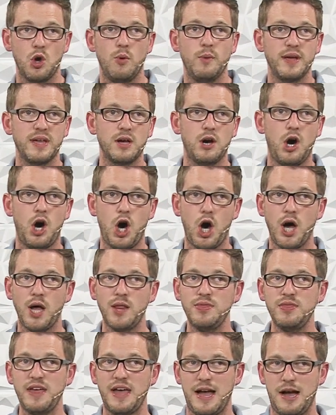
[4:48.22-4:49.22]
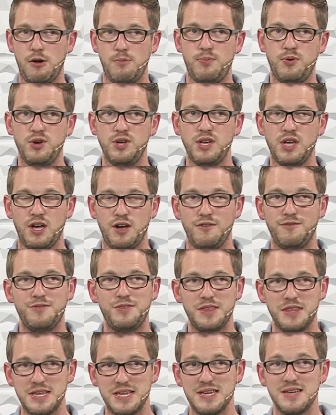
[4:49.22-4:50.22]
going on the output
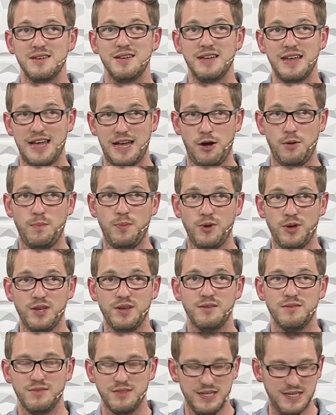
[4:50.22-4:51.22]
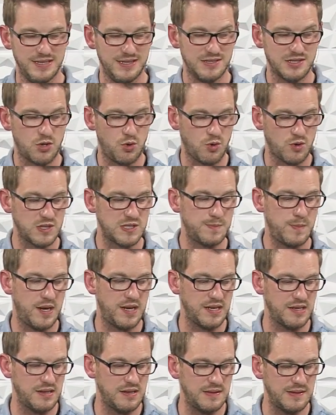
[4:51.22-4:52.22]
of the output that is
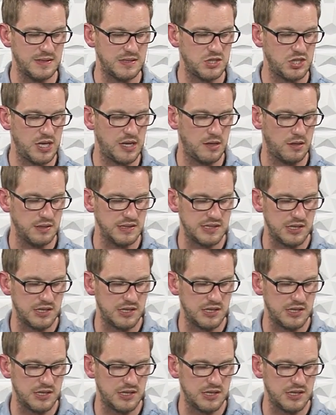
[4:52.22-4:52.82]
corresponding to this channel.